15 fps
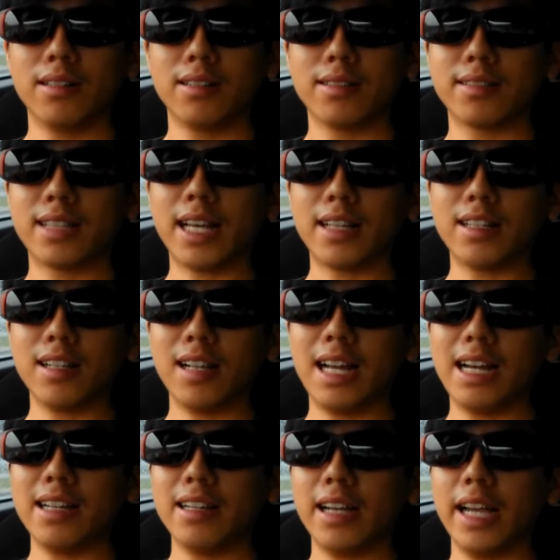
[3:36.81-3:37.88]
scattered
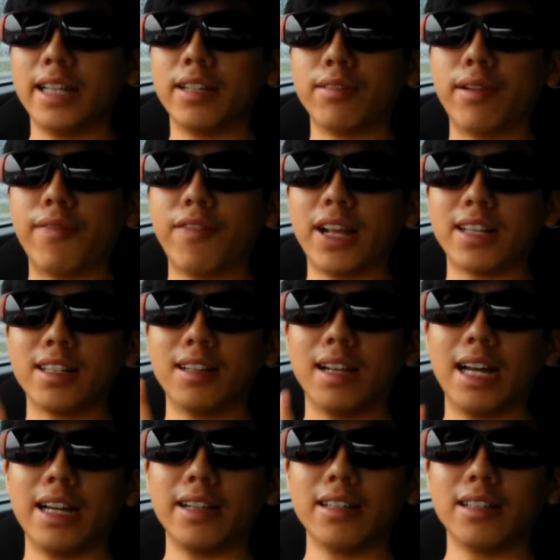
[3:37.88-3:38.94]
light and the reflected
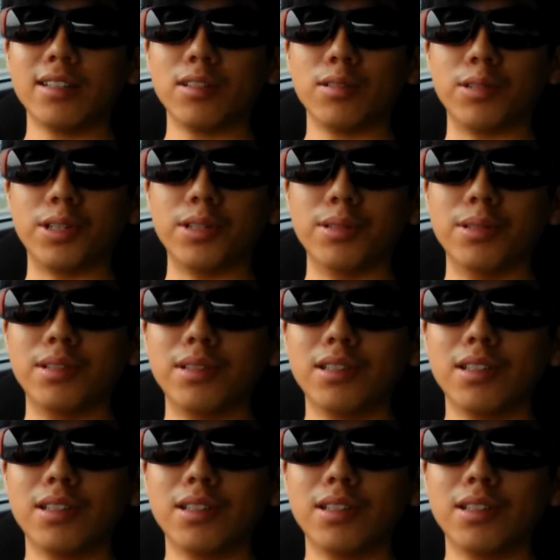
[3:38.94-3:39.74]
light to you,